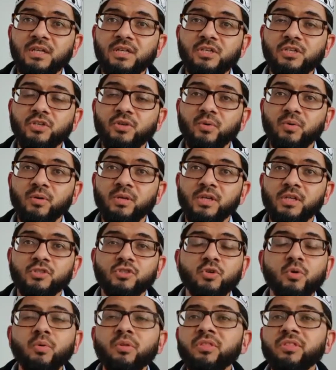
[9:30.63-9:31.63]
you know,
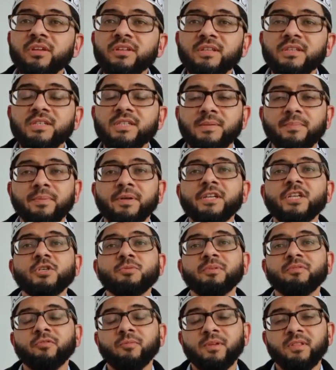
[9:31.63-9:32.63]
don't think there's a
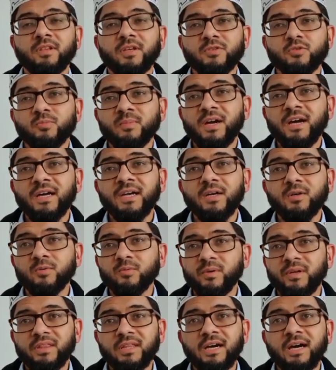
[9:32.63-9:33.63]
punishment from Allah subhanahu
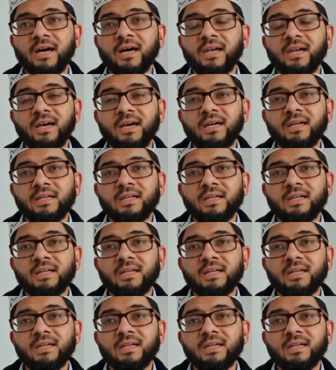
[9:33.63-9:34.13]
wa ta'ala.